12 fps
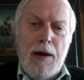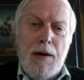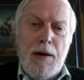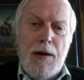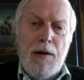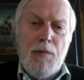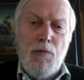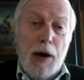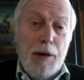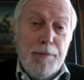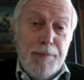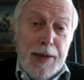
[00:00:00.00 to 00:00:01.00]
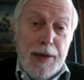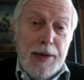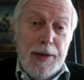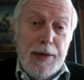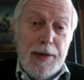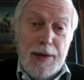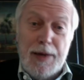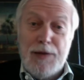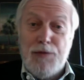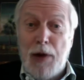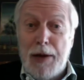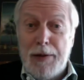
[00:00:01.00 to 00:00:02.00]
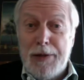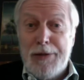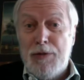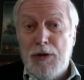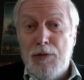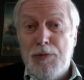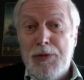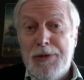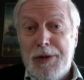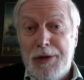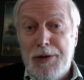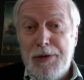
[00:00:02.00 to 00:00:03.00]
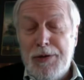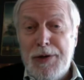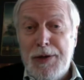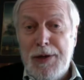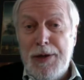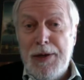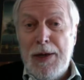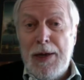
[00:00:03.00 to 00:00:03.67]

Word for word: well-being as well as global security,